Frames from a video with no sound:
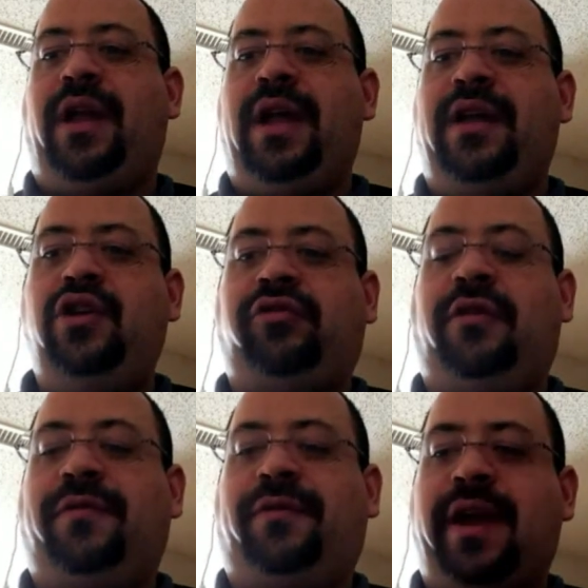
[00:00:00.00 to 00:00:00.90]
a
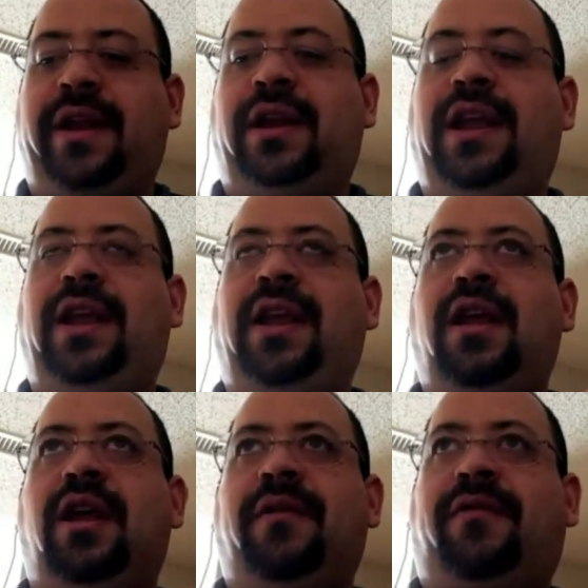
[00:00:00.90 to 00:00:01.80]
user-friendly
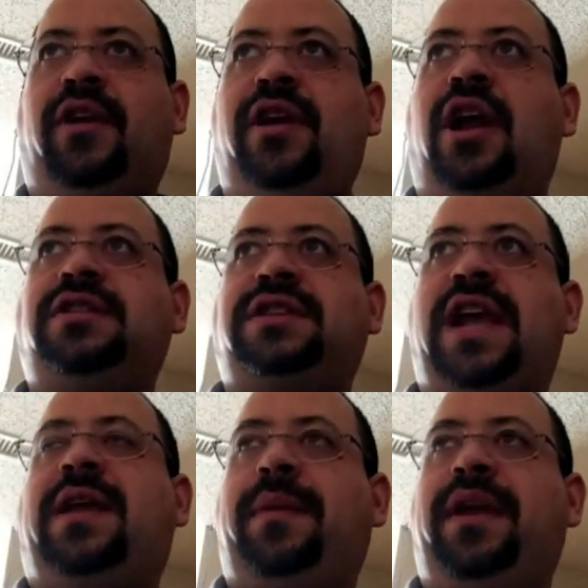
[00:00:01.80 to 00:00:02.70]
for
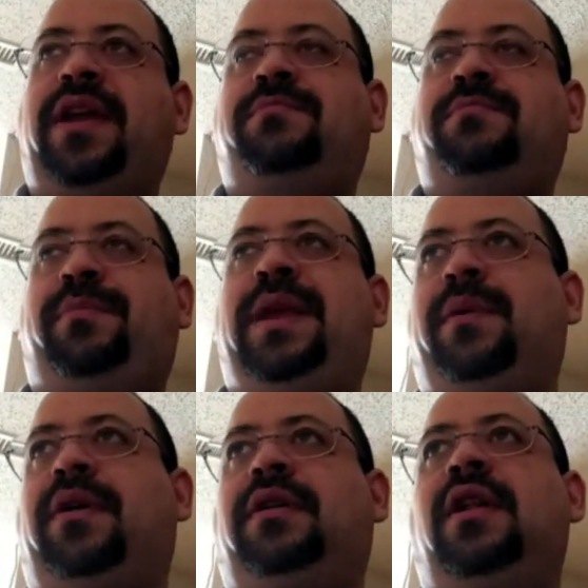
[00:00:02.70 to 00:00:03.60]
non-techie
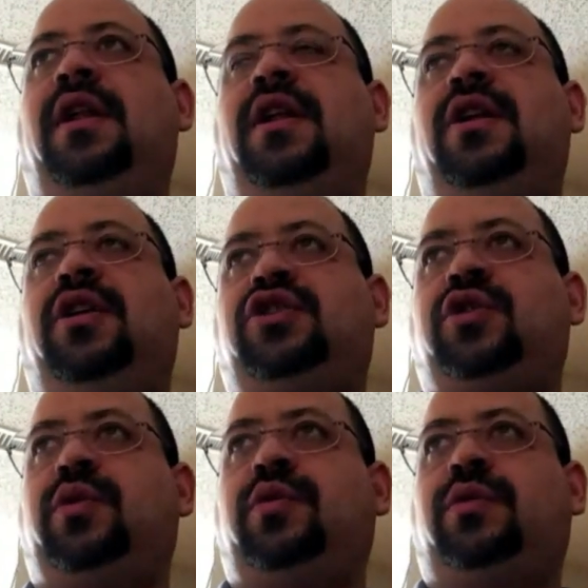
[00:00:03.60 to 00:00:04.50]
people
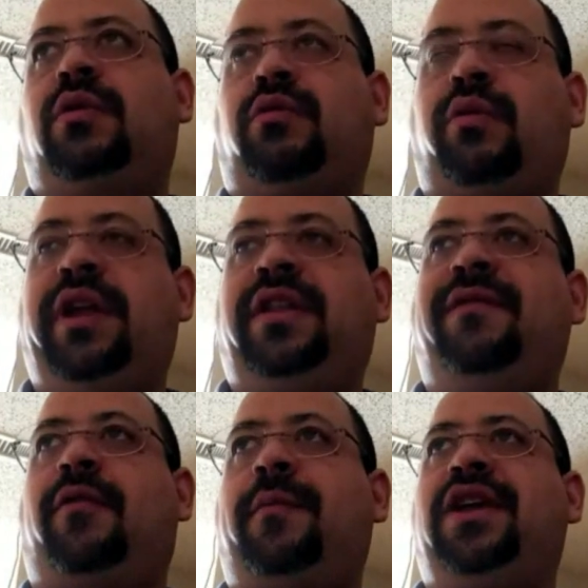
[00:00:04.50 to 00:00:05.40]
to read the
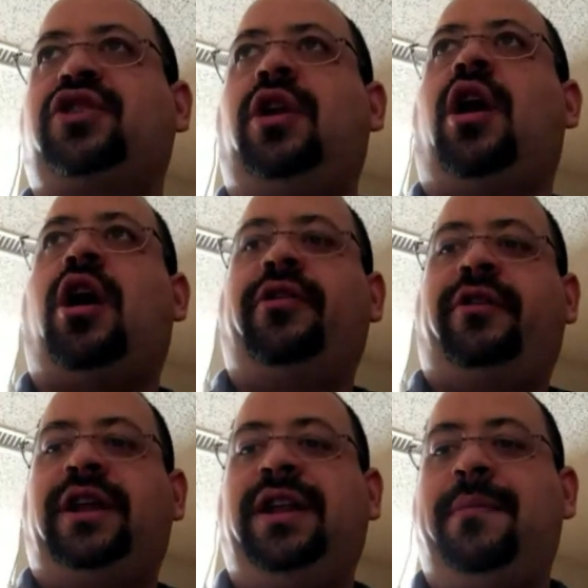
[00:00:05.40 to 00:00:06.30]
information
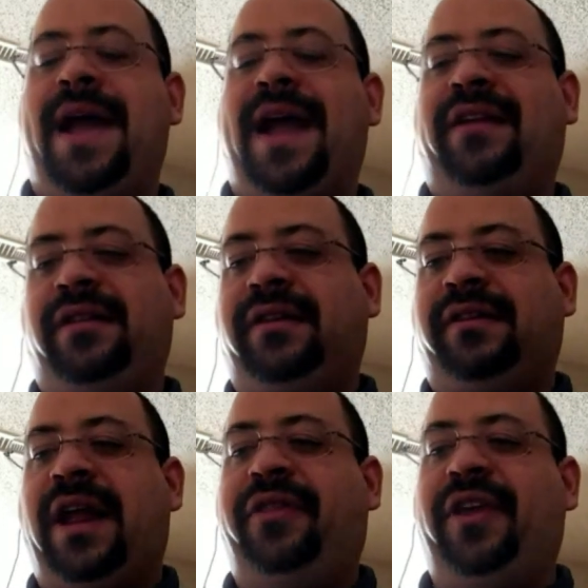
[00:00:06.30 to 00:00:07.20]
other than the magazines.
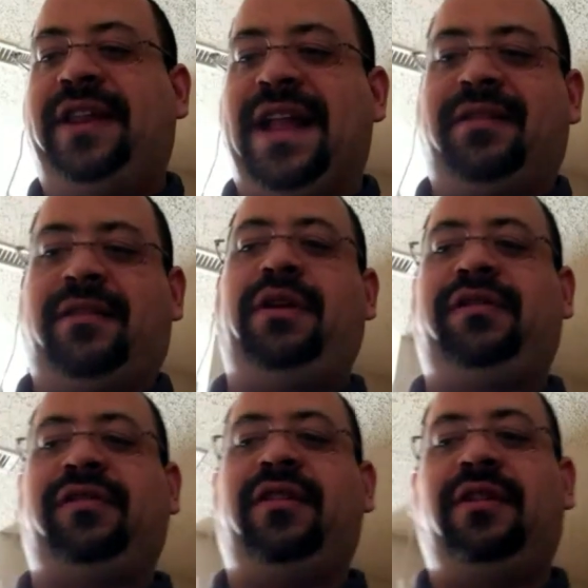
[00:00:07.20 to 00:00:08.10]
I think that's the
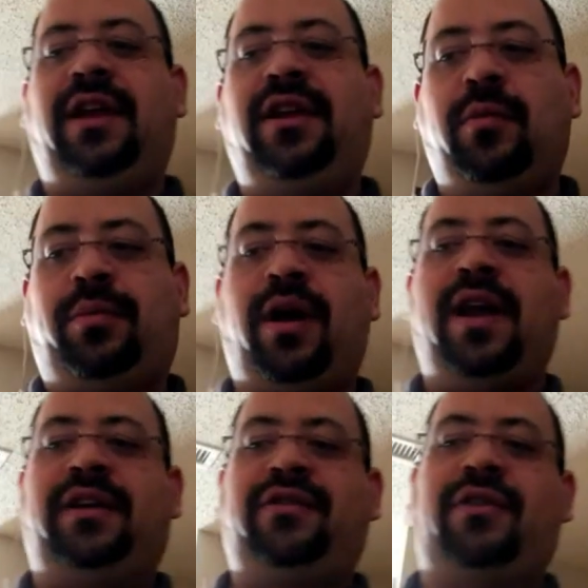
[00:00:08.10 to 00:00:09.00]
reason the new
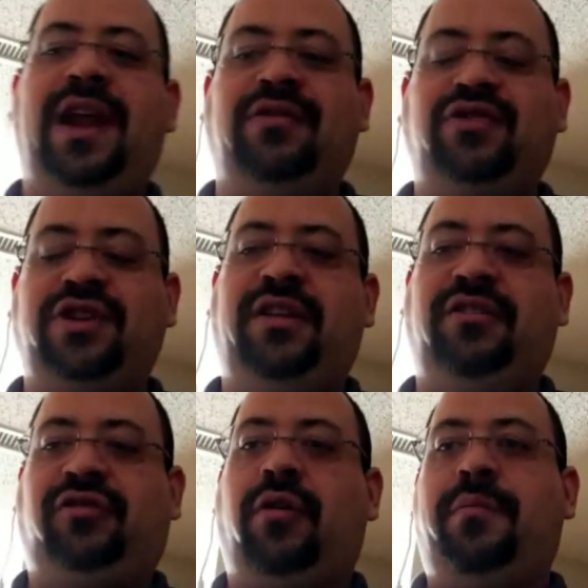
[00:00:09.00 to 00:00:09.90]
product you're launching
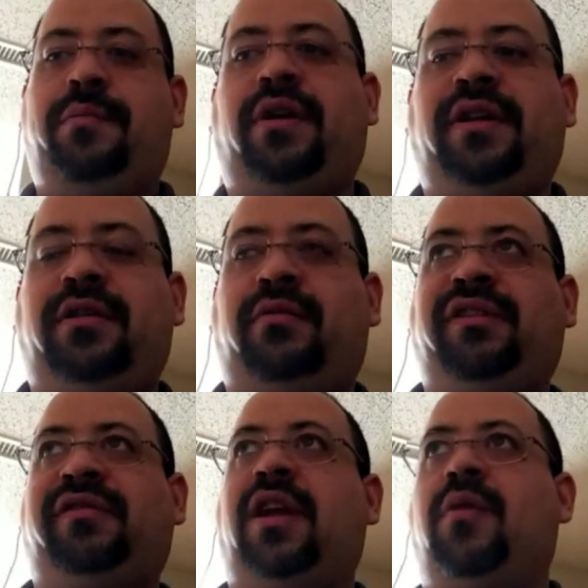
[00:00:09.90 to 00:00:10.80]
is so important. The
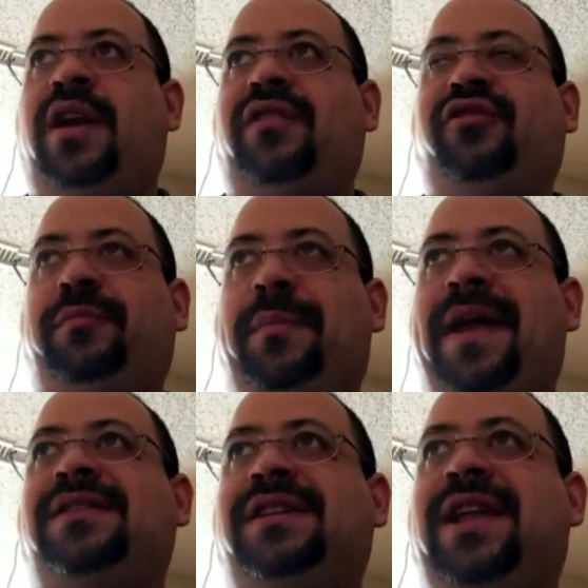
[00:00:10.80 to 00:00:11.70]
reason I wanted to
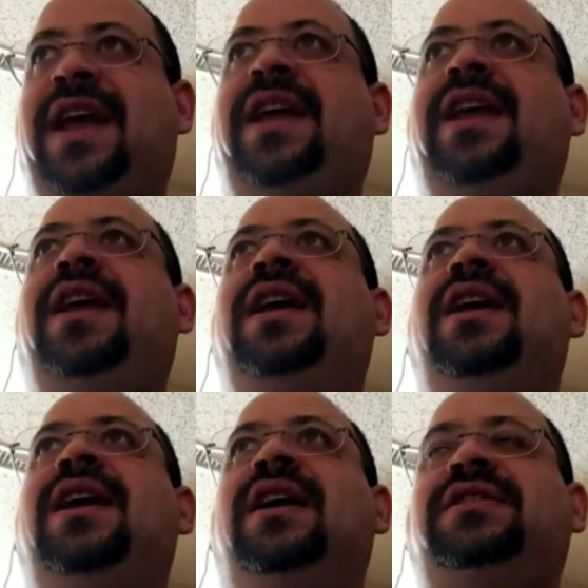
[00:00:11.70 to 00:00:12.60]
spend today
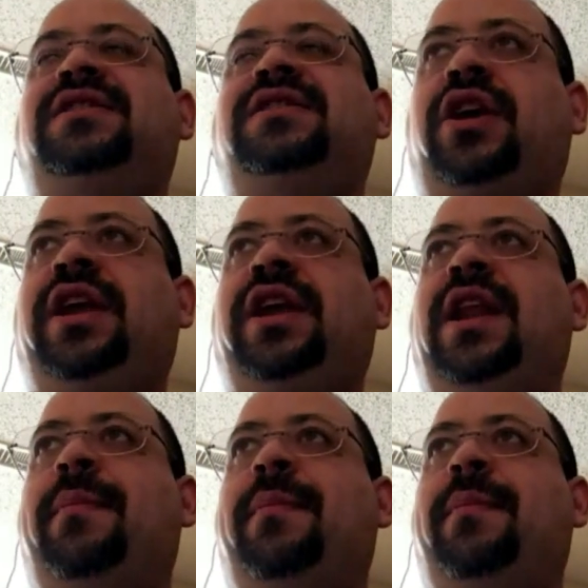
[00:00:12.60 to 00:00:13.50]
talking
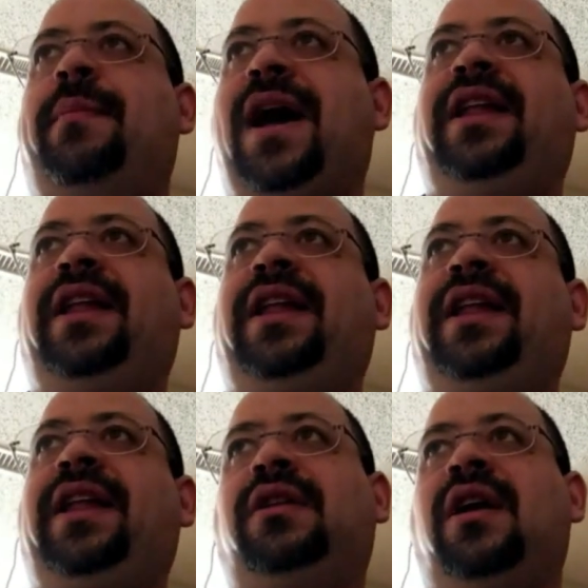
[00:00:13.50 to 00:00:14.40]
about it
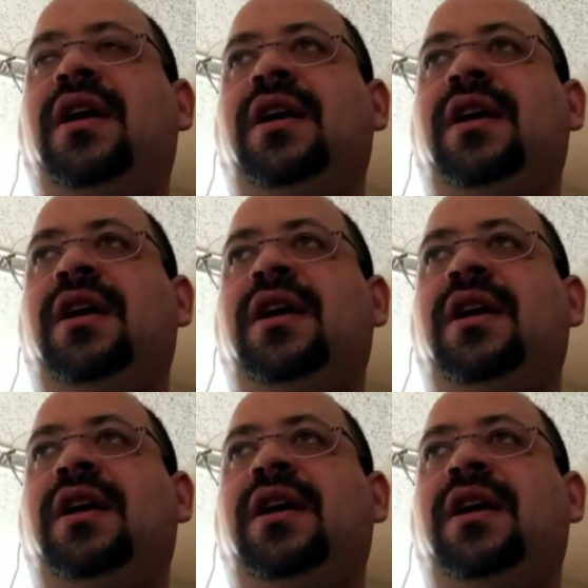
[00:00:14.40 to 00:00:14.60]
and